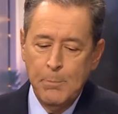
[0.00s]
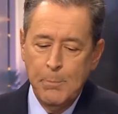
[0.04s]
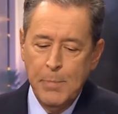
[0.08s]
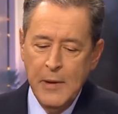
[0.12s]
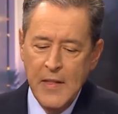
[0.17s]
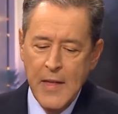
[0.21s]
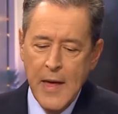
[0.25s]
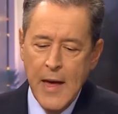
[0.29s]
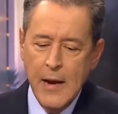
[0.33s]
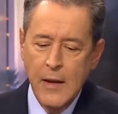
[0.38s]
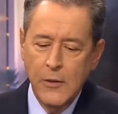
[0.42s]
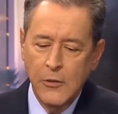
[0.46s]

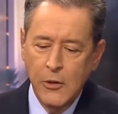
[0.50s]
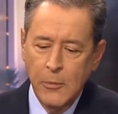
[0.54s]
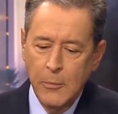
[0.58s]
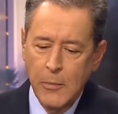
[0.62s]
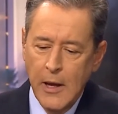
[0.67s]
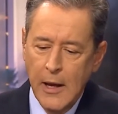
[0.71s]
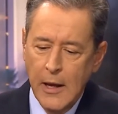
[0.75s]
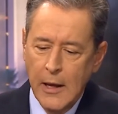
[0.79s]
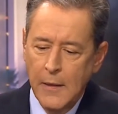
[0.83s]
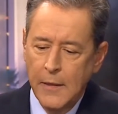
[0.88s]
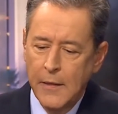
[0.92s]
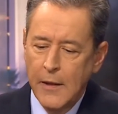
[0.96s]
Be that as it
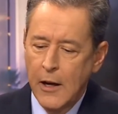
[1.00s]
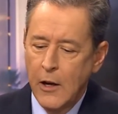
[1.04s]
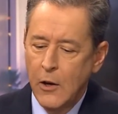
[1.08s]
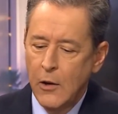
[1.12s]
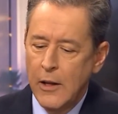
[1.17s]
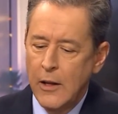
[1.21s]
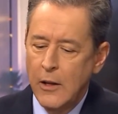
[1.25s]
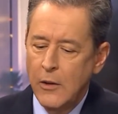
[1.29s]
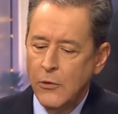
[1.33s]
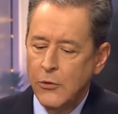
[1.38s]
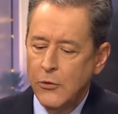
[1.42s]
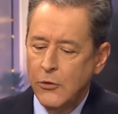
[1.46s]
may, there
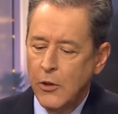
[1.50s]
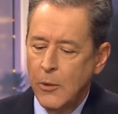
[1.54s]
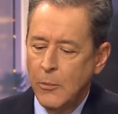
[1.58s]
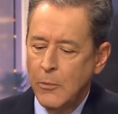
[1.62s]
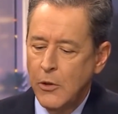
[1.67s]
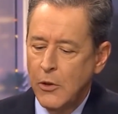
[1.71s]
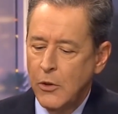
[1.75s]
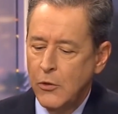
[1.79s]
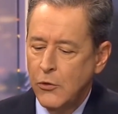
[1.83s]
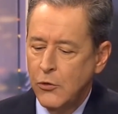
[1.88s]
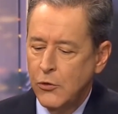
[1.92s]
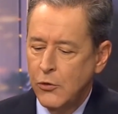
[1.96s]
is
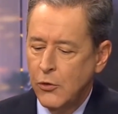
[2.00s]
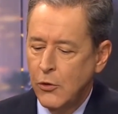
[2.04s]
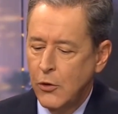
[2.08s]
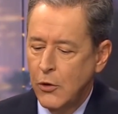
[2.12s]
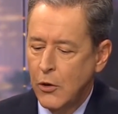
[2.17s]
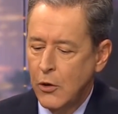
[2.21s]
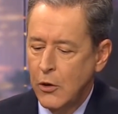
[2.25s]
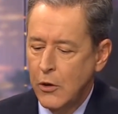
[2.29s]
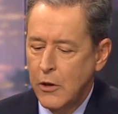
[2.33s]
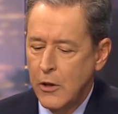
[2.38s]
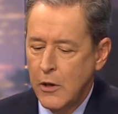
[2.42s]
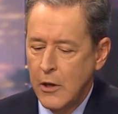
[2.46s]
some
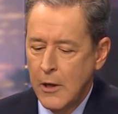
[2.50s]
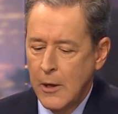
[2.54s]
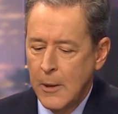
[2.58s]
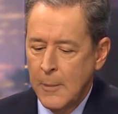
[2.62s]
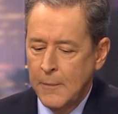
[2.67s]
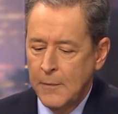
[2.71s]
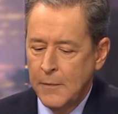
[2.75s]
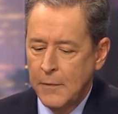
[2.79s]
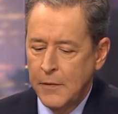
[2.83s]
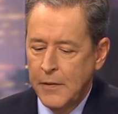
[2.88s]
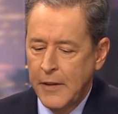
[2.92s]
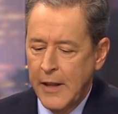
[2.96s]
concern
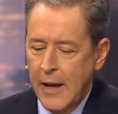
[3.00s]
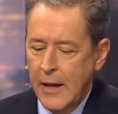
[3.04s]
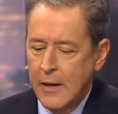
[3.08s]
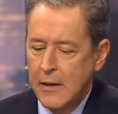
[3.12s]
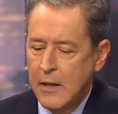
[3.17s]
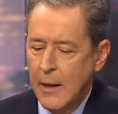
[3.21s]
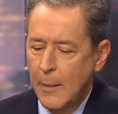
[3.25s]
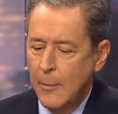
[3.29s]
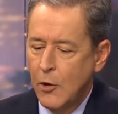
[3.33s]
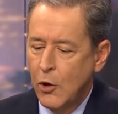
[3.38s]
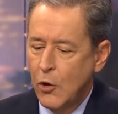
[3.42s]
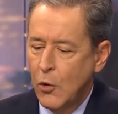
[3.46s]

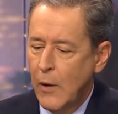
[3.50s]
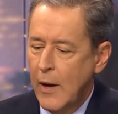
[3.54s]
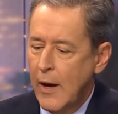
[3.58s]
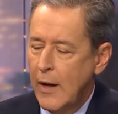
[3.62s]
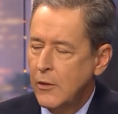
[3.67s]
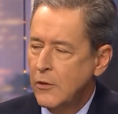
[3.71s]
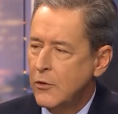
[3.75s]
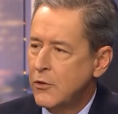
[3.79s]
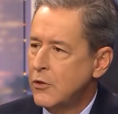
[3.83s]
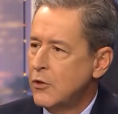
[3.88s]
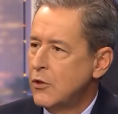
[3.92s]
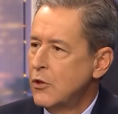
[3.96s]
that
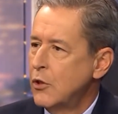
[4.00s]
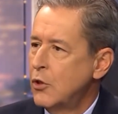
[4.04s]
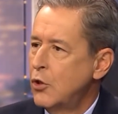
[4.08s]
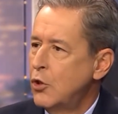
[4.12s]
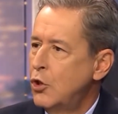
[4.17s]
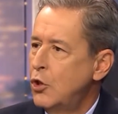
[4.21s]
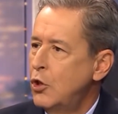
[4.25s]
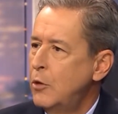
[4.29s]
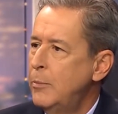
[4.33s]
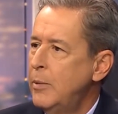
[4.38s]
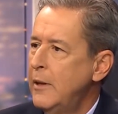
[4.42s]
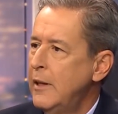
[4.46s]
Democrats
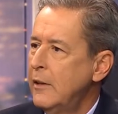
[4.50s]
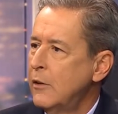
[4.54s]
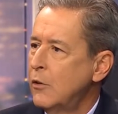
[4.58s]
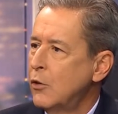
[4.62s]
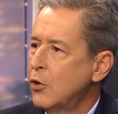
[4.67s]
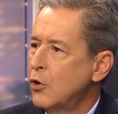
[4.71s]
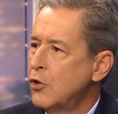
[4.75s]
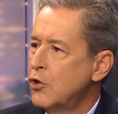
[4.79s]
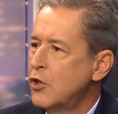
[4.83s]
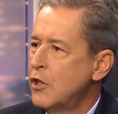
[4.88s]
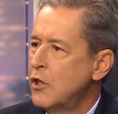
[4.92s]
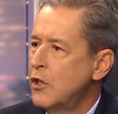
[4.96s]
could be
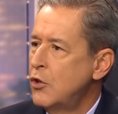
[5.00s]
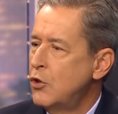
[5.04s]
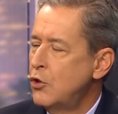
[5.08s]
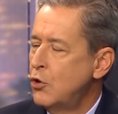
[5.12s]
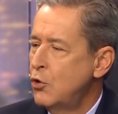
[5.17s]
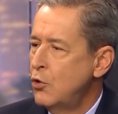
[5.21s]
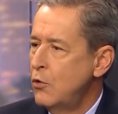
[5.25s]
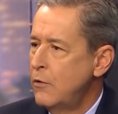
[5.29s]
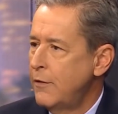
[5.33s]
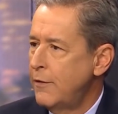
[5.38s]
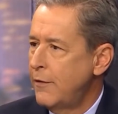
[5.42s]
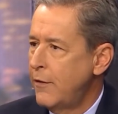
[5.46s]
lurching
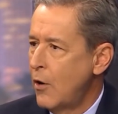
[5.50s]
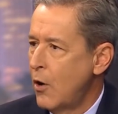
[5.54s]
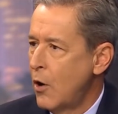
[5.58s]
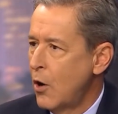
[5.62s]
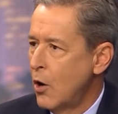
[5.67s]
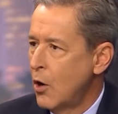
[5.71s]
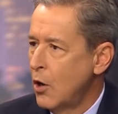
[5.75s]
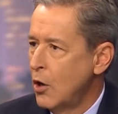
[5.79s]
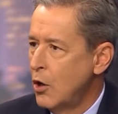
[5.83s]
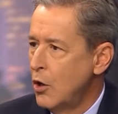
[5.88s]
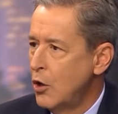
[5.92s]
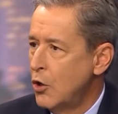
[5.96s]
too
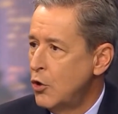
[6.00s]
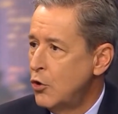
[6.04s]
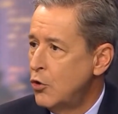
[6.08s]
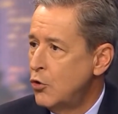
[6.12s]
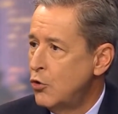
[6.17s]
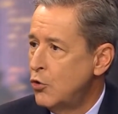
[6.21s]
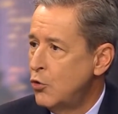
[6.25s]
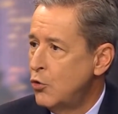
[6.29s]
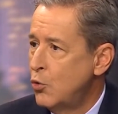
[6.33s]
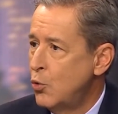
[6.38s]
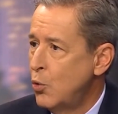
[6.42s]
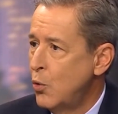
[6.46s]
far
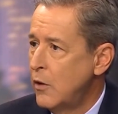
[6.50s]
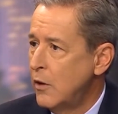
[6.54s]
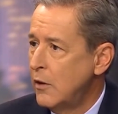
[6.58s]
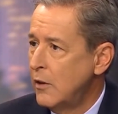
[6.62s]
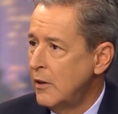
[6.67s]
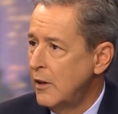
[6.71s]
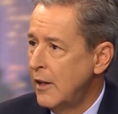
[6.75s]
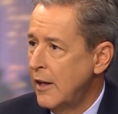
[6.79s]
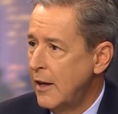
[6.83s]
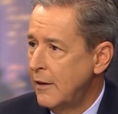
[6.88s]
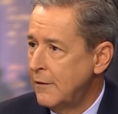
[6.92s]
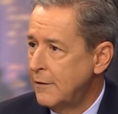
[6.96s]
to the
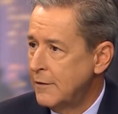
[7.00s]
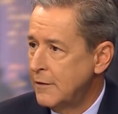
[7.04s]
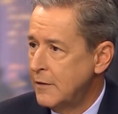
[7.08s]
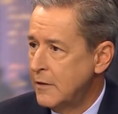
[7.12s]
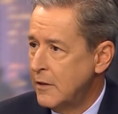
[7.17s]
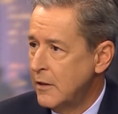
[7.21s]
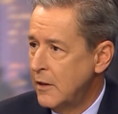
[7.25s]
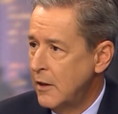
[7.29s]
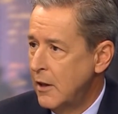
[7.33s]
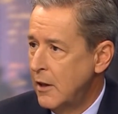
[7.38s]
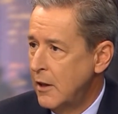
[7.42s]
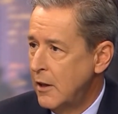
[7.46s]

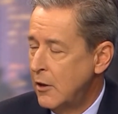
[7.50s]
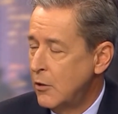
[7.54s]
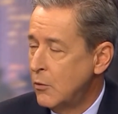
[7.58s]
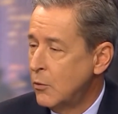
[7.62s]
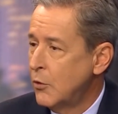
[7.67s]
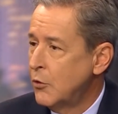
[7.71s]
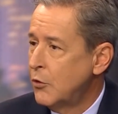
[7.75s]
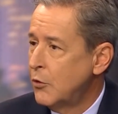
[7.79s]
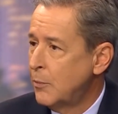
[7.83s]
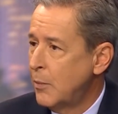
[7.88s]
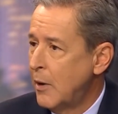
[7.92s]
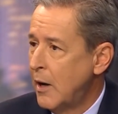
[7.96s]
left in
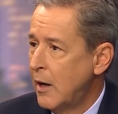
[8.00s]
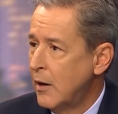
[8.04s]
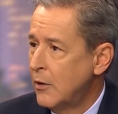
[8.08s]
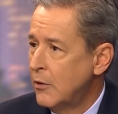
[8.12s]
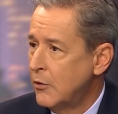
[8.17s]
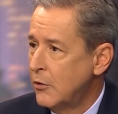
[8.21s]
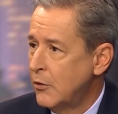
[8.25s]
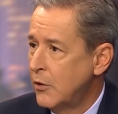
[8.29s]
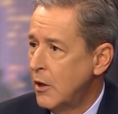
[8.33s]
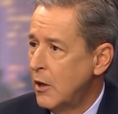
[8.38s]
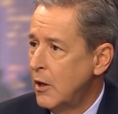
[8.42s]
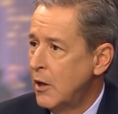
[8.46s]

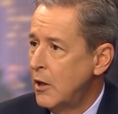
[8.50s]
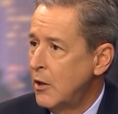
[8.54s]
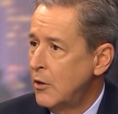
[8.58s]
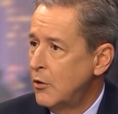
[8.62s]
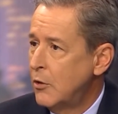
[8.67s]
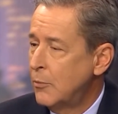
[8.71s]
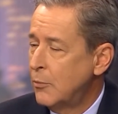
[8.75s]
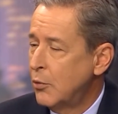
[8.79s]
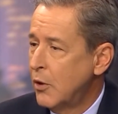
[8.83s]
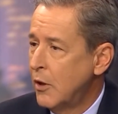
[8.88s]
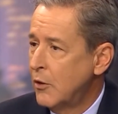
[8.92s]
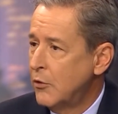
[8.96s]
response
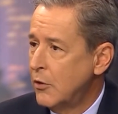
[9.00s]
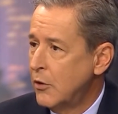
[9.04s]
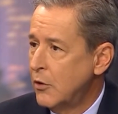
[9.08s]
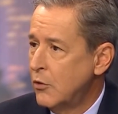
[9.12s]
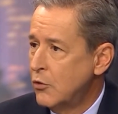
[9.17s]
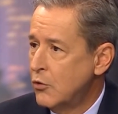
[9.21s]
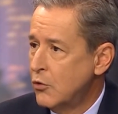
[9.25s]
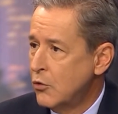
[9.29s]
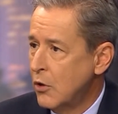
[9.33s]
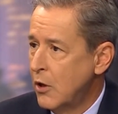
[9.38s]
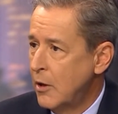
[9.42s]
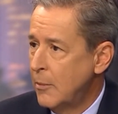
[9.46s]
to
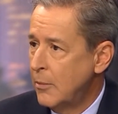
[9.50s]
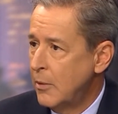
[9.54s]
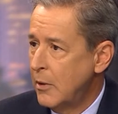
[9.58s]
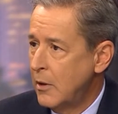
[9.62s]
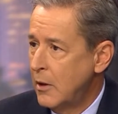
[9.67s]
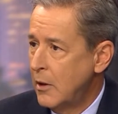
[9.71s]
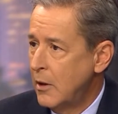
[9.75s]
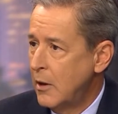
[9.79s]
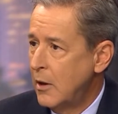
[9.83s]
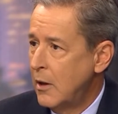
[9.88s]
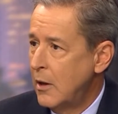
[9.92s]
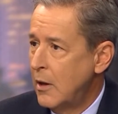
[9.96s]
President Trump
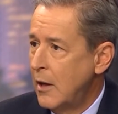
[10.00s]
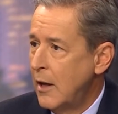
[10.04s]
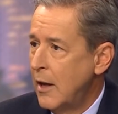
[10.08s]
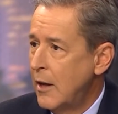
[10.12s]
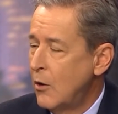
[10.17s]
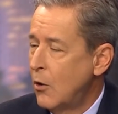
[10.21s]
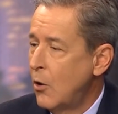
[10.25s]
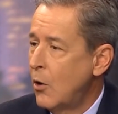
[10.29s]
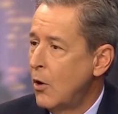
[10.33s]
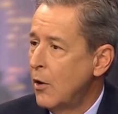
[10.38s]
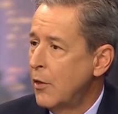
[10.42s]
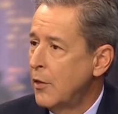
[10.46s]

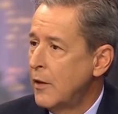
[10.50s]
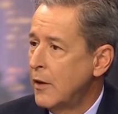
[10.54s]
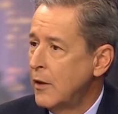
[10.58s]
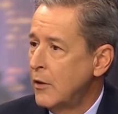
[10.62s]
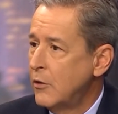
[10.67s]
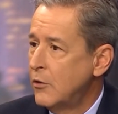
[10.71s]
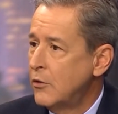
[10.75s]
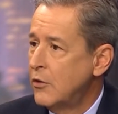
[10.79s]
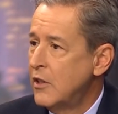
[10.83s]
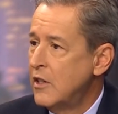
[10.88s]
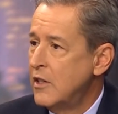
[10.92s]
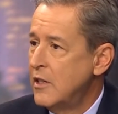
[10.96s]
and all
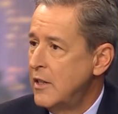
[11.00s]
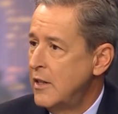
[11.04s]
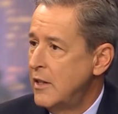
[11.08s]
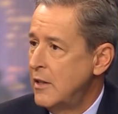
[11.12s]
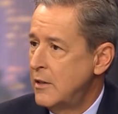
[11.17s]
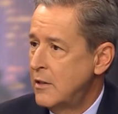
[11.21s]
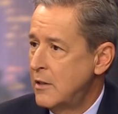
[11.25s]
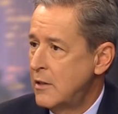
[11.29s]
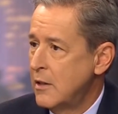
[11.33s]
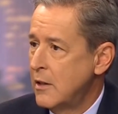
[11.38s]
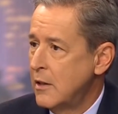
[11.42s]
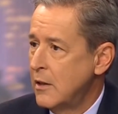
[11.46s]
things
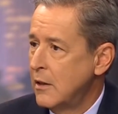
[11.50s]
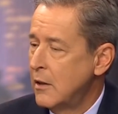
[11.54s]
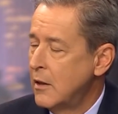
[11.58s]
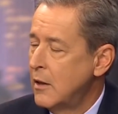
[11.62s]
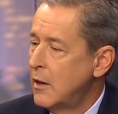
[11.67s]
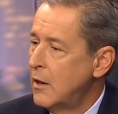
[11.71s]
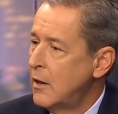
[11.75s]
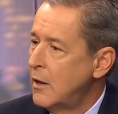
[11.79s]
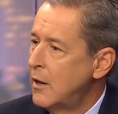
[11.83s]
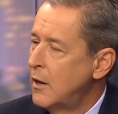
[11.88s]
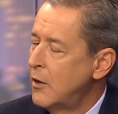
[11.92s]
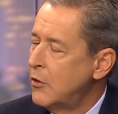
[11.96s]
D.C.
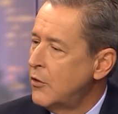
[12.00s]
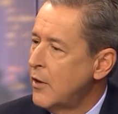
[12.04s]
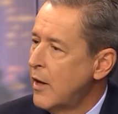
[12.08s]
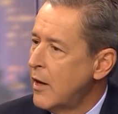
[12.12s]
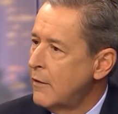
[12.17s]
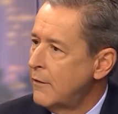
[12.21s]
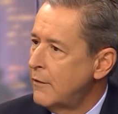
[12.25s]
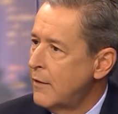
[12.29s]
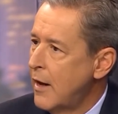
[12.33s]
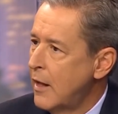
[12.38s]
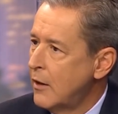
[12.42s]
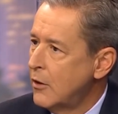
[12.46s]
Is that
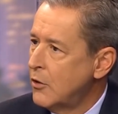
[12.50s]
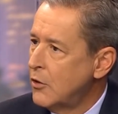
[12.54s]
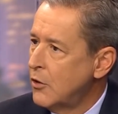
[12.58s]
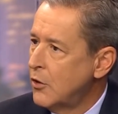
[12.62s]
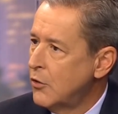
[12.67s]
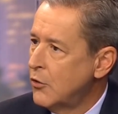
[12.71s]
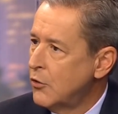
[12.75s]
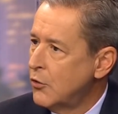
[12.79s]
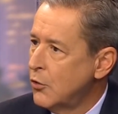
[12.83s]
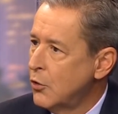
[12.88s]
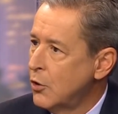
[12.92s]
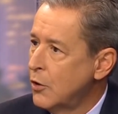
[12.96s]
a valid
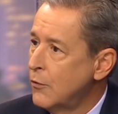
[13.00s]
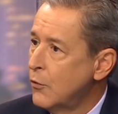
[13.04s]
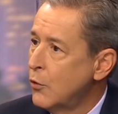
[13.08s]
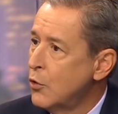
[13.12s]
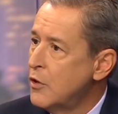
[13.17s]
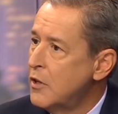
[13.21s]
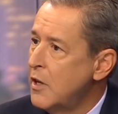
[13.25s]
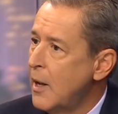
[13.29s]
concern for